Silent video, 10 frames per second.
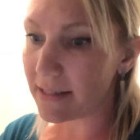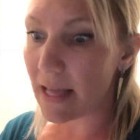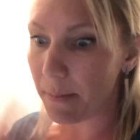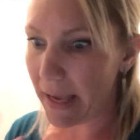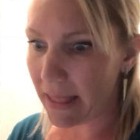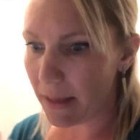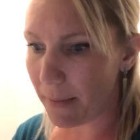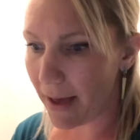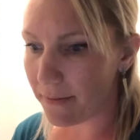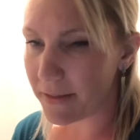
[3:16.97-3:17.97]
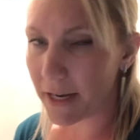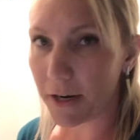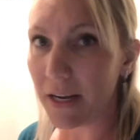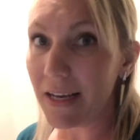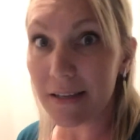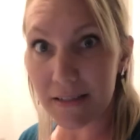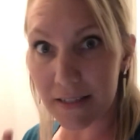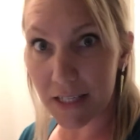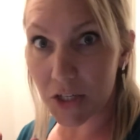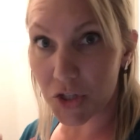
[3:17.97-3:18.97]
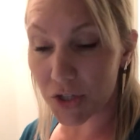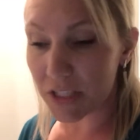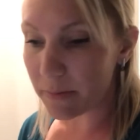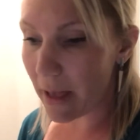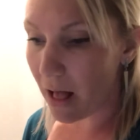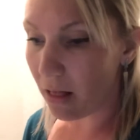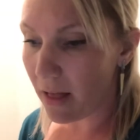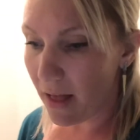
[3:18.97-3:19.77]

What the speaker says: that make them have their signature smell.